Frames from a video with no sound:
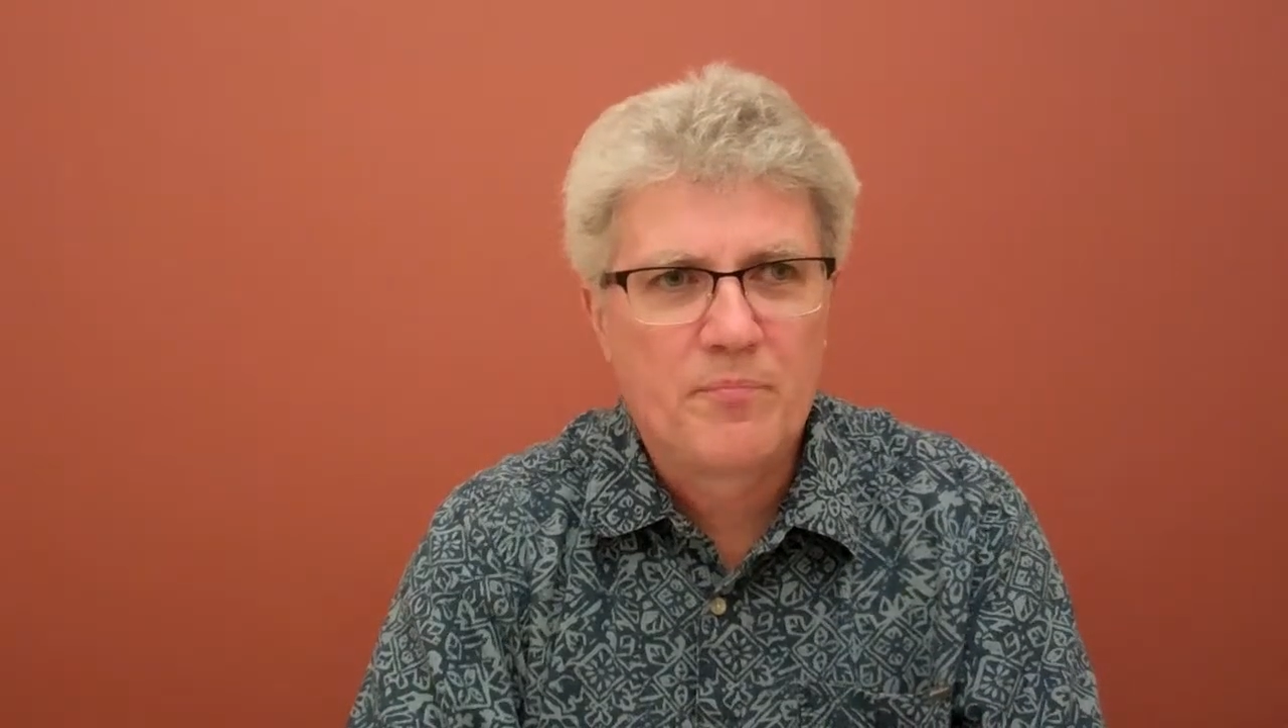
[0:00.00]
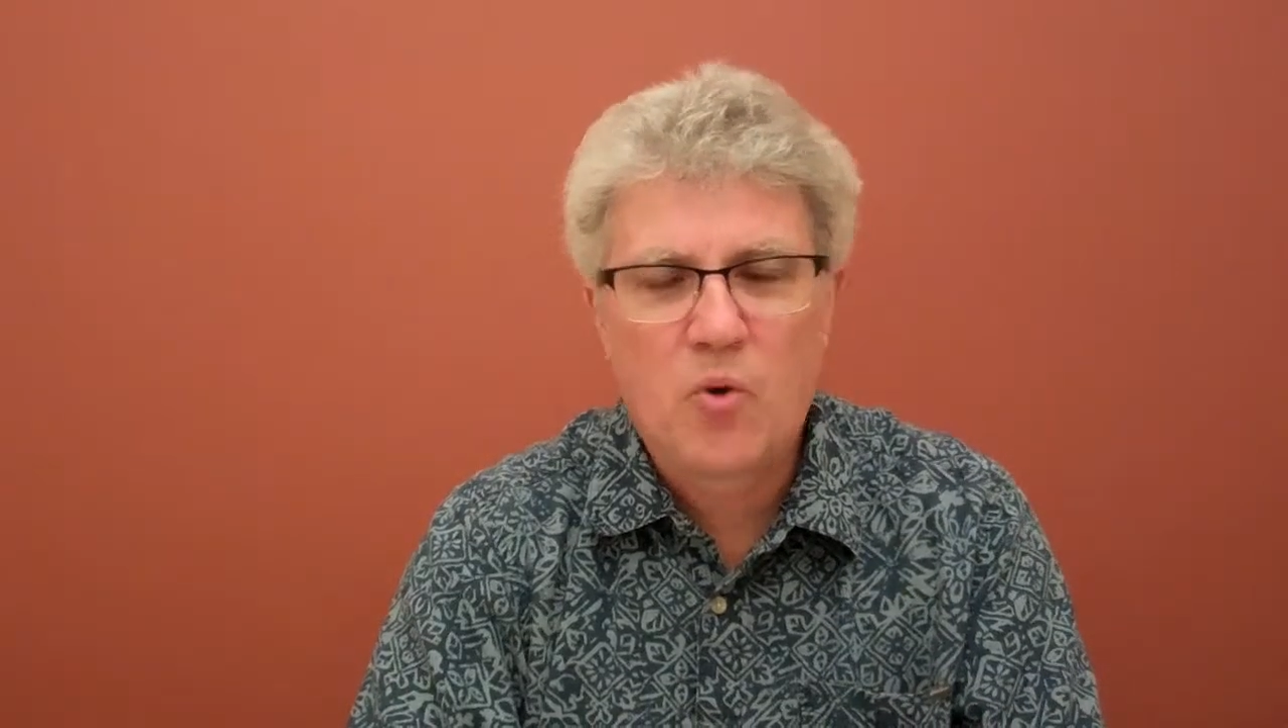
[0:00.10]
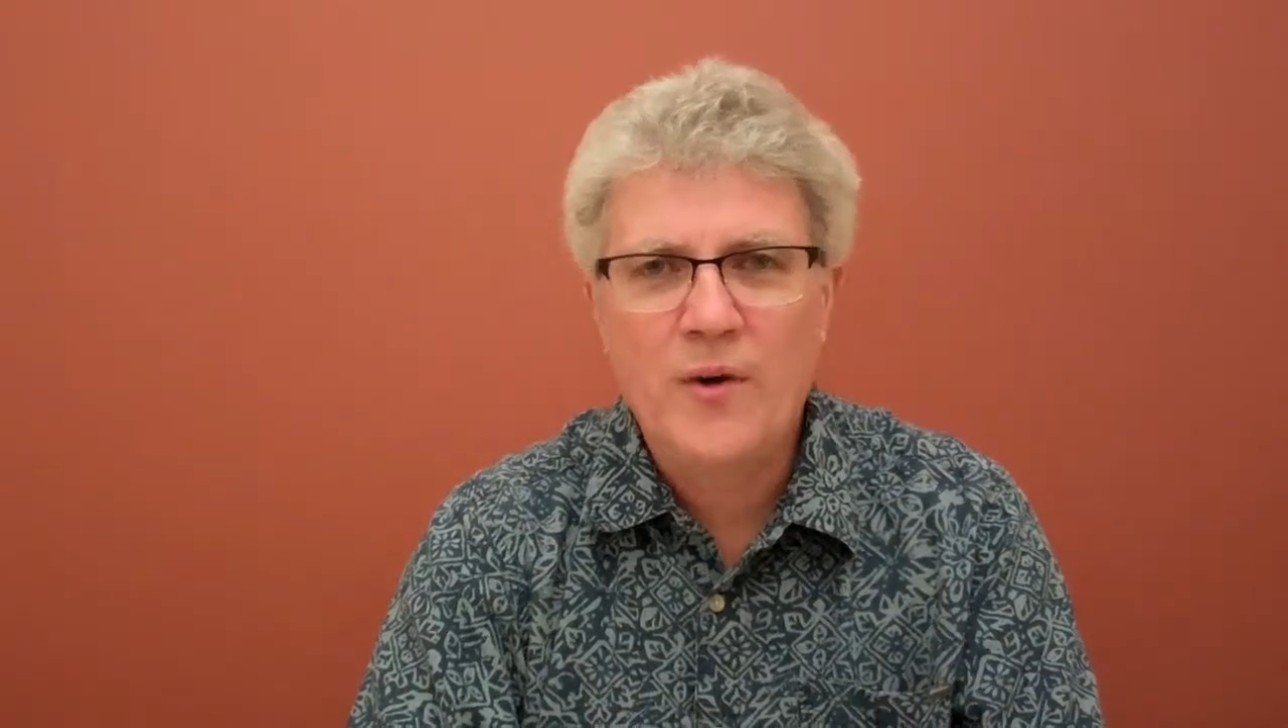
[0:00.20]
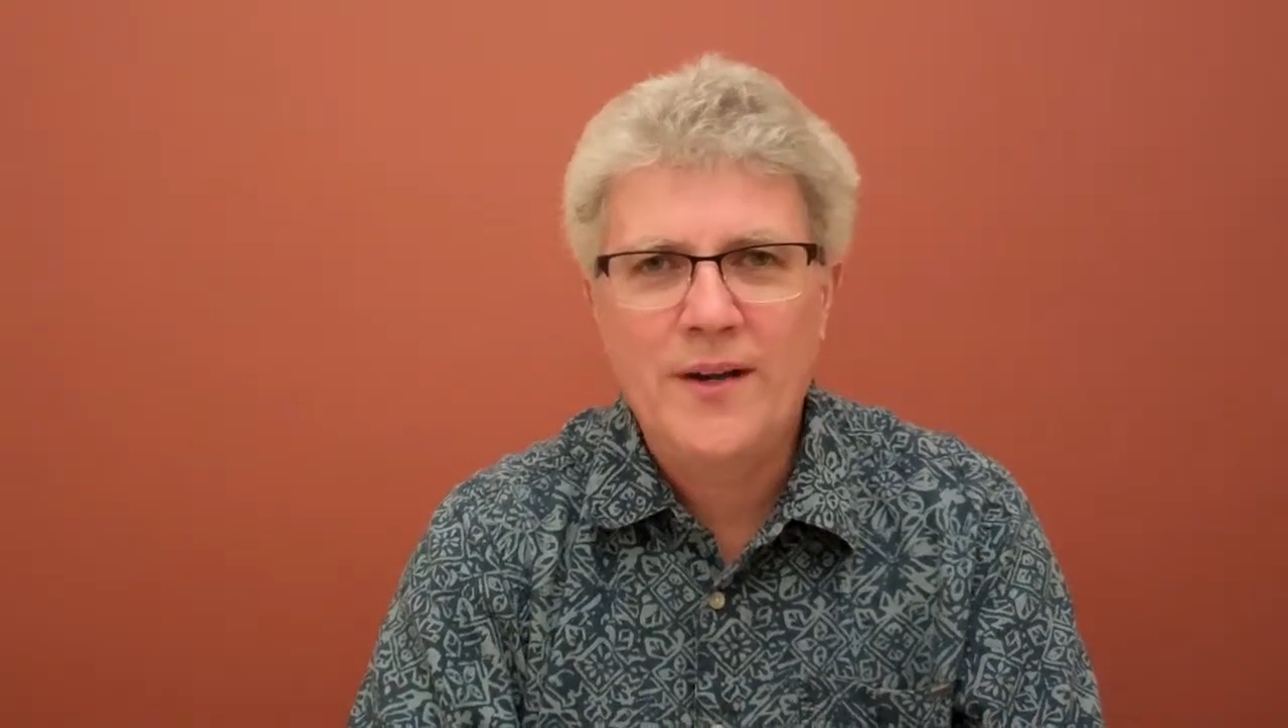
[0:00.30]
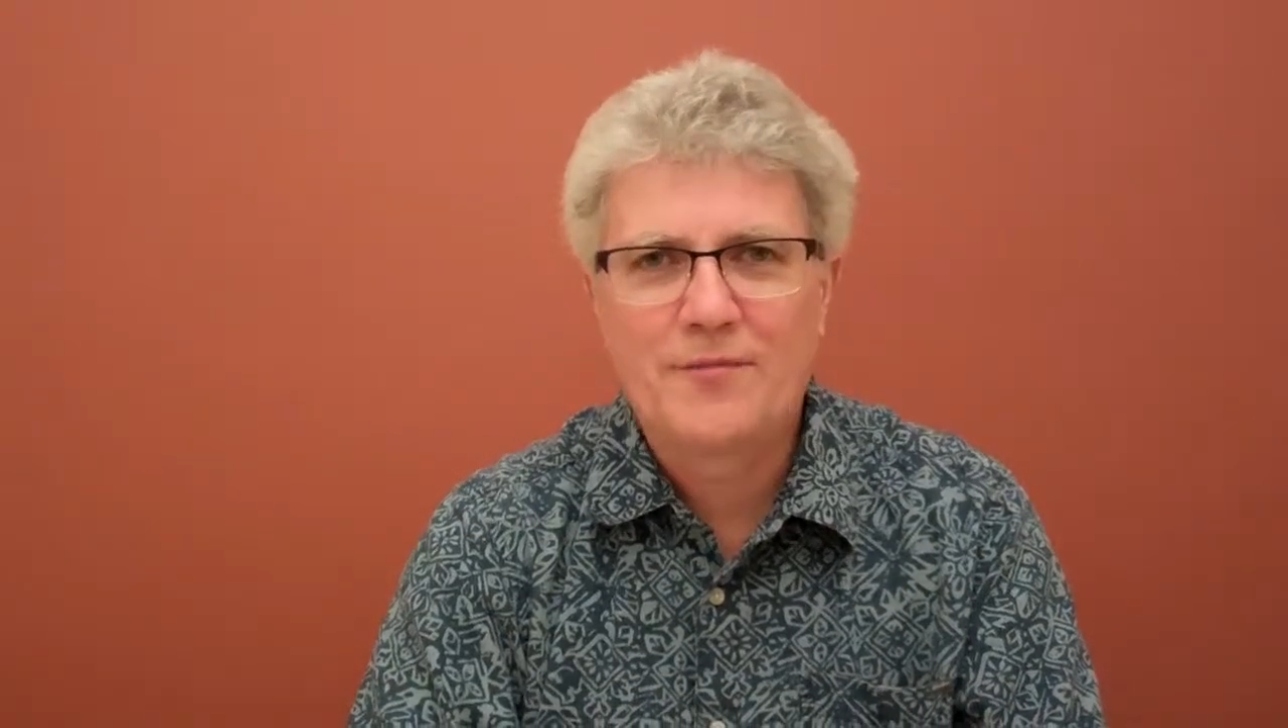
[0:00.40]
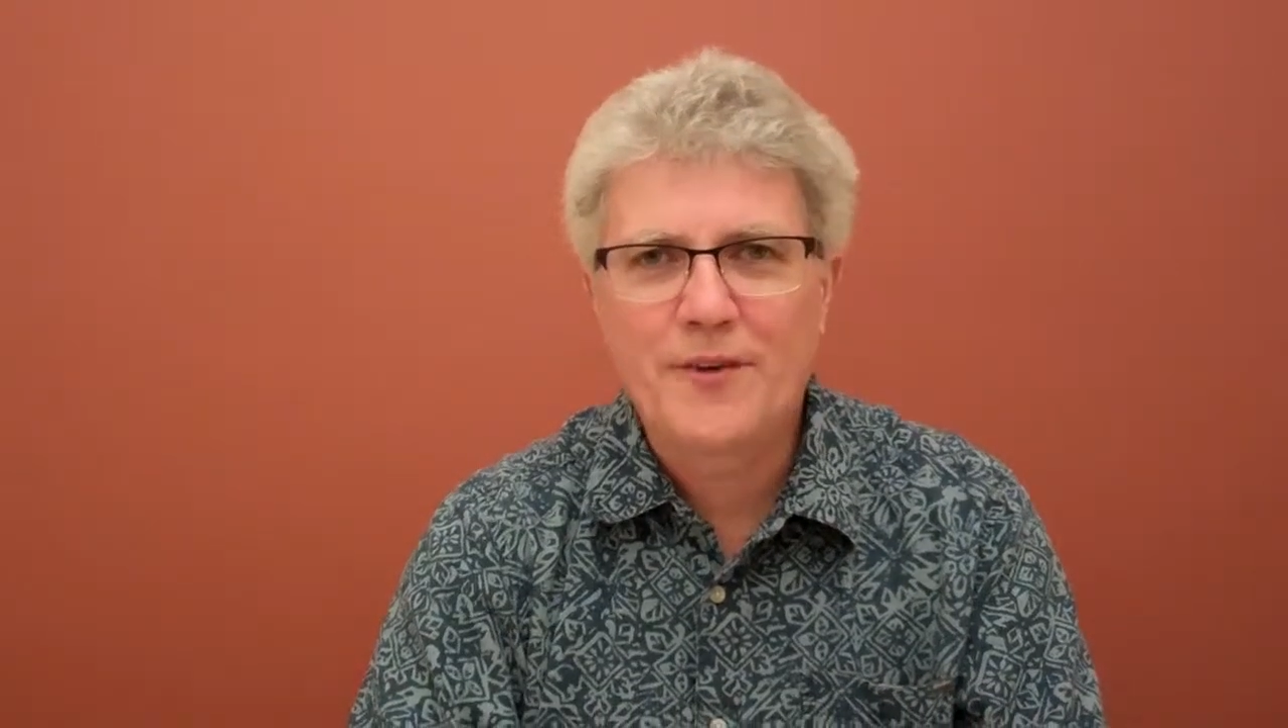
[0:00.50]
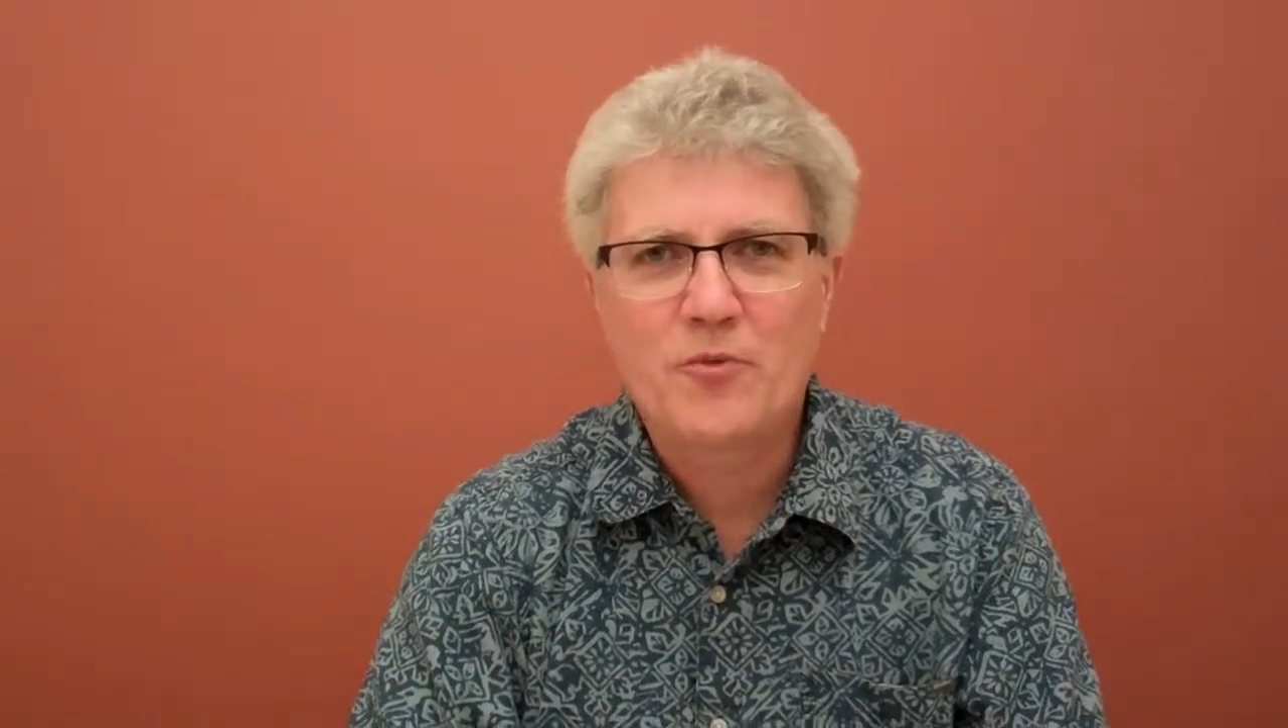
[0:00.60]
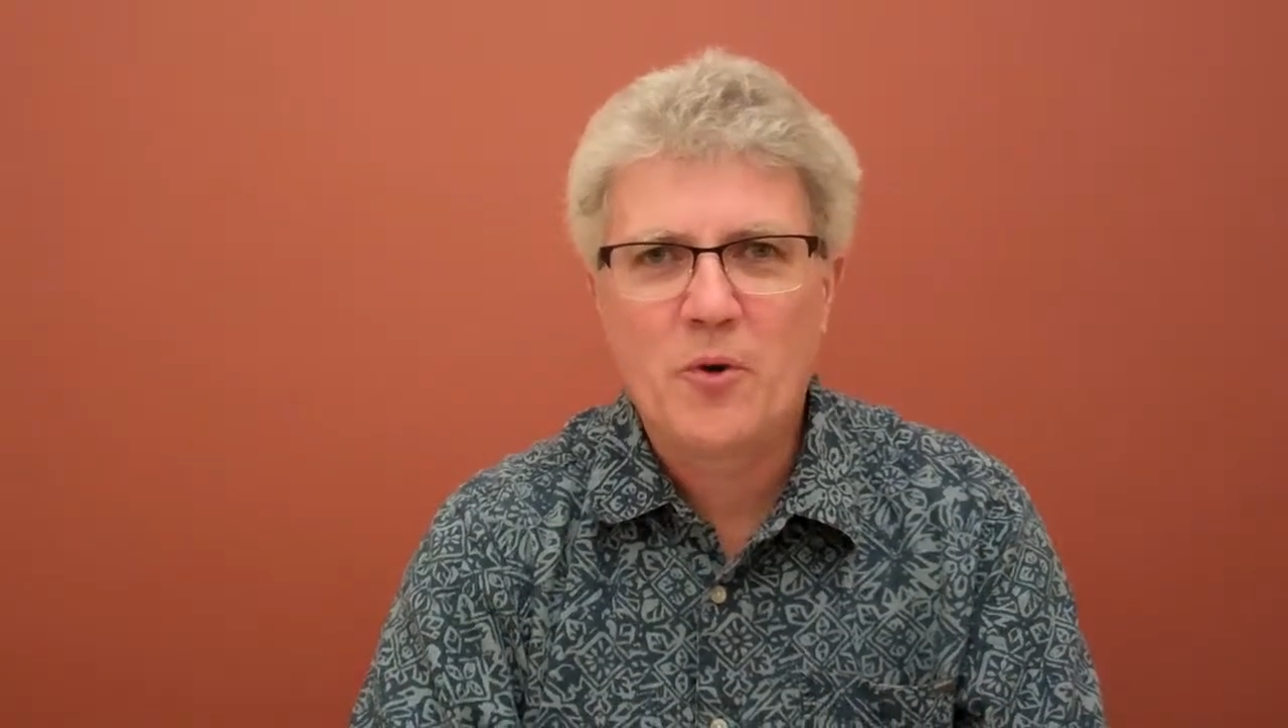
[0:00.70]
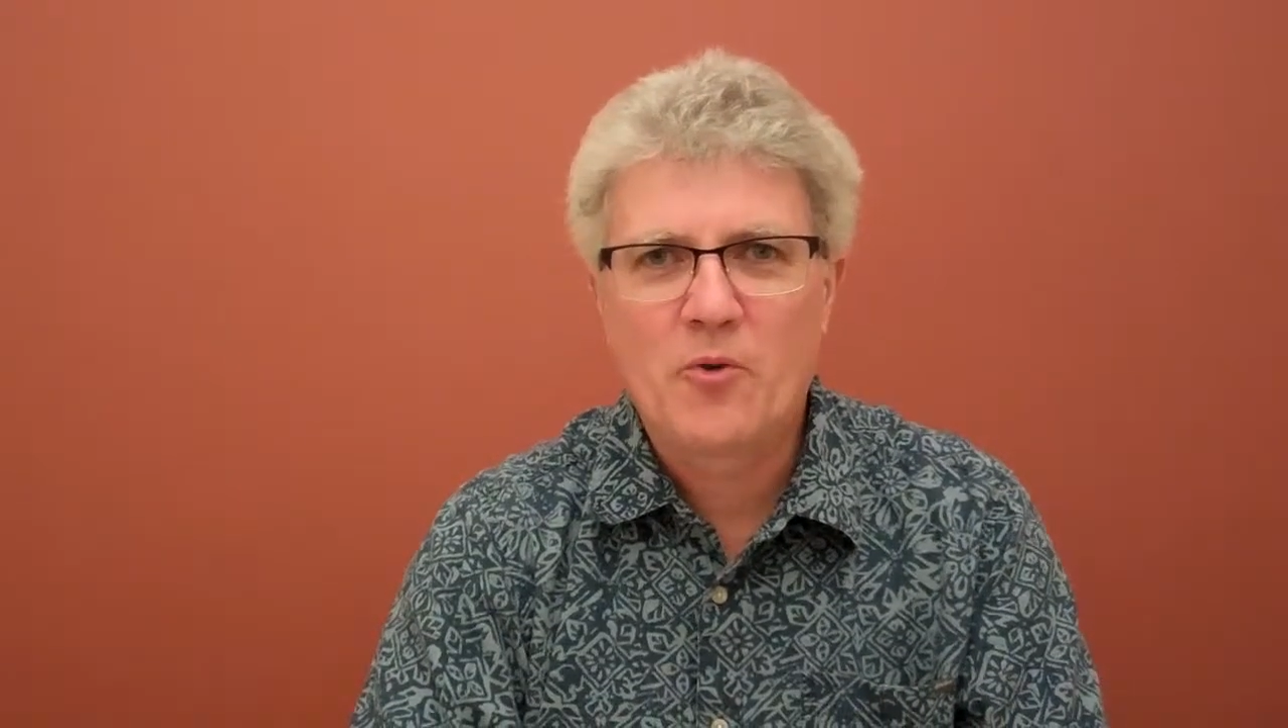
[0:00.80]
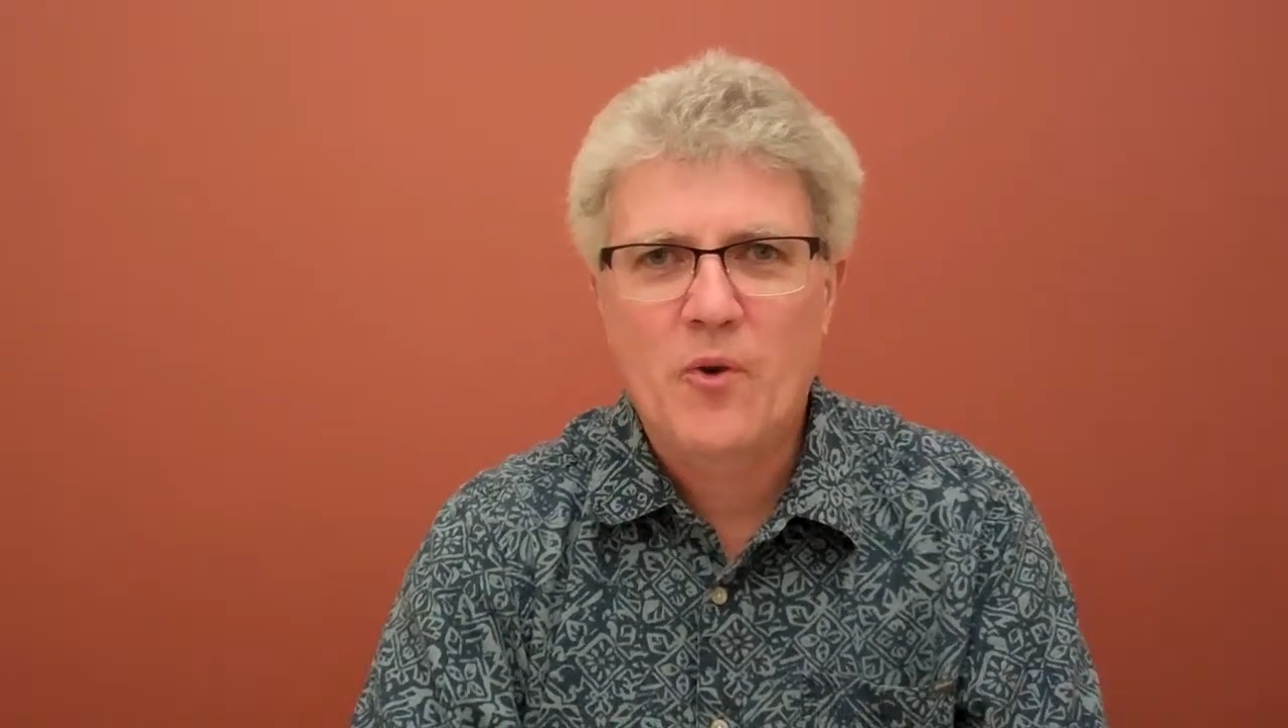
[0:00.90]
a
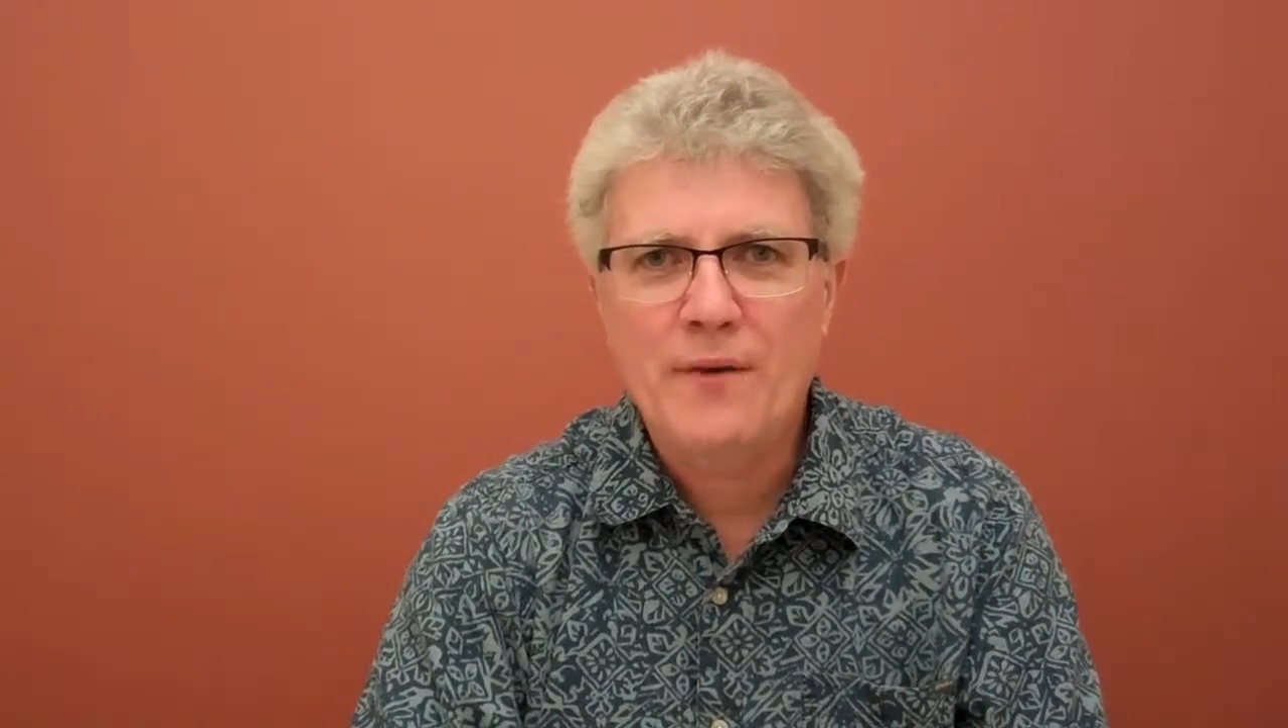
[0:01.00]
fixed point of